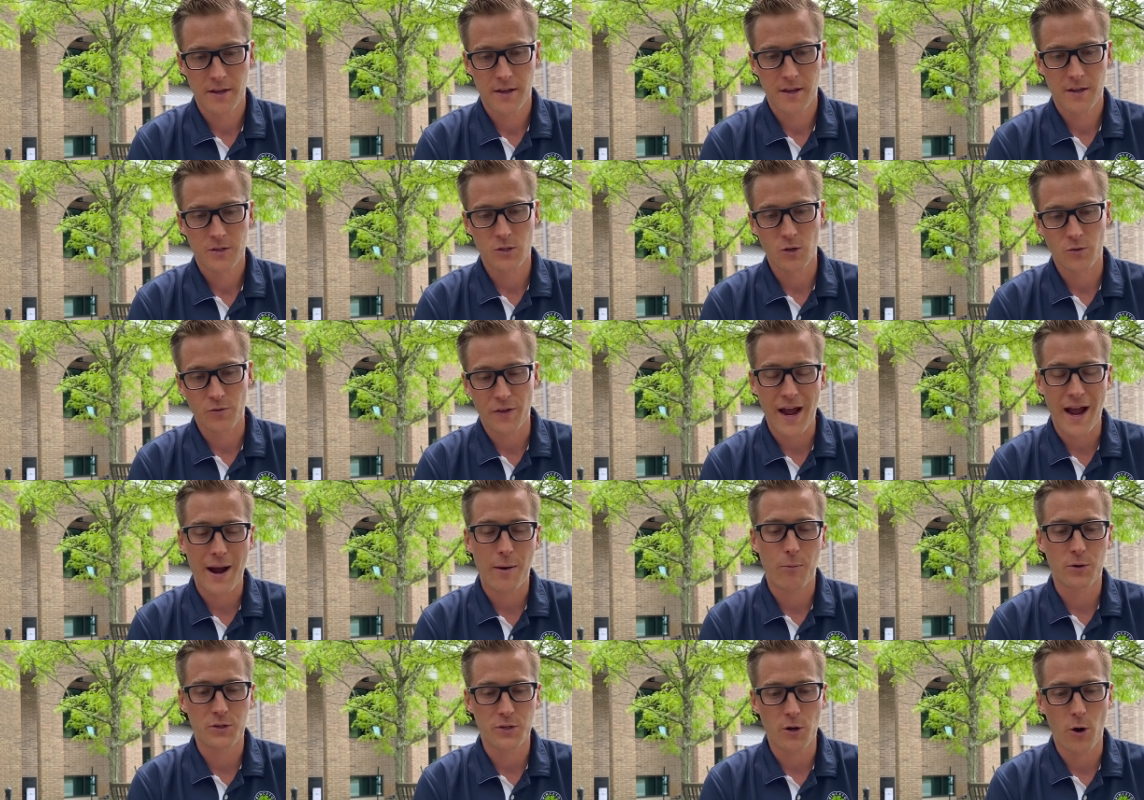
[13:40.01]
So
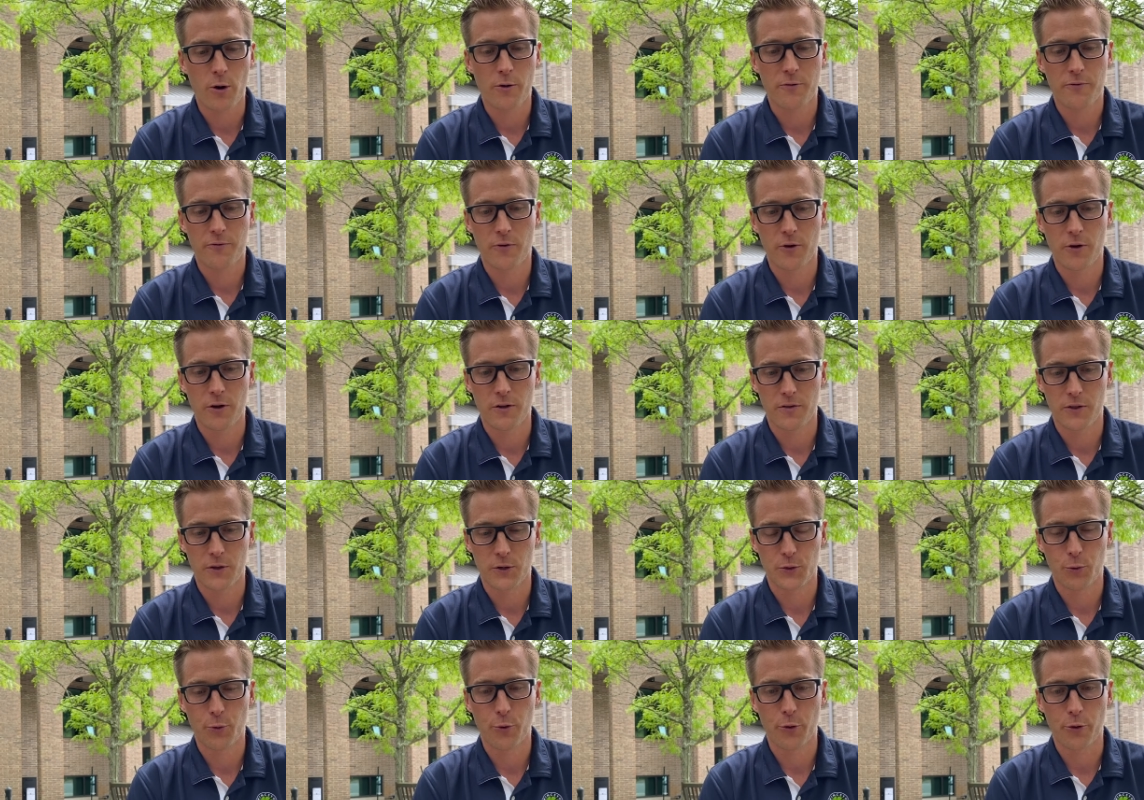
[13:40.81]
that was our foot in
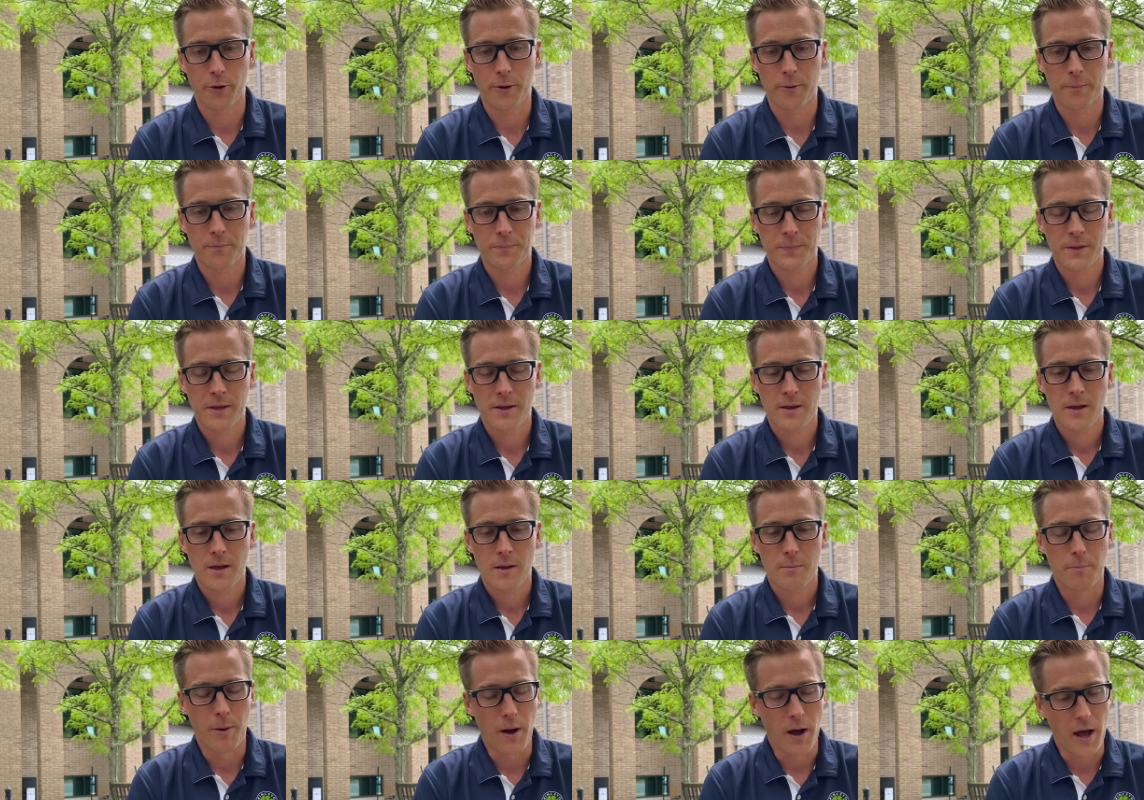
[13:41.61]
the door.
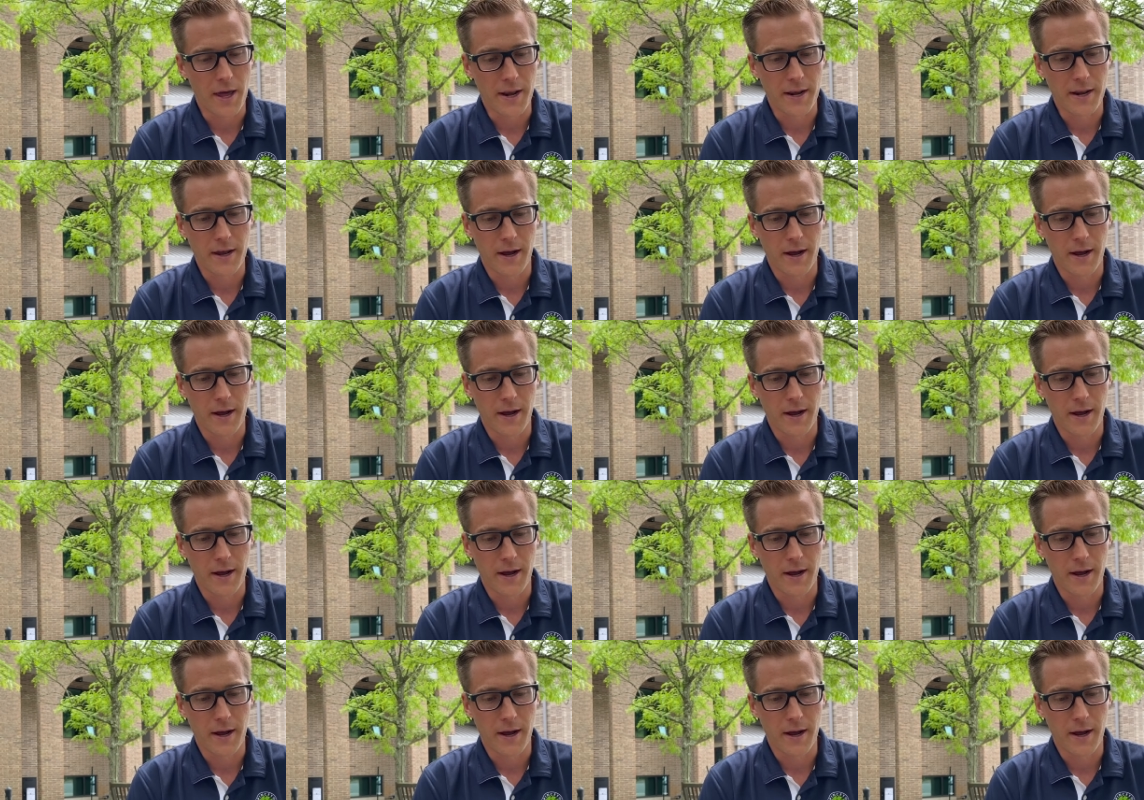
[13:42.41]
But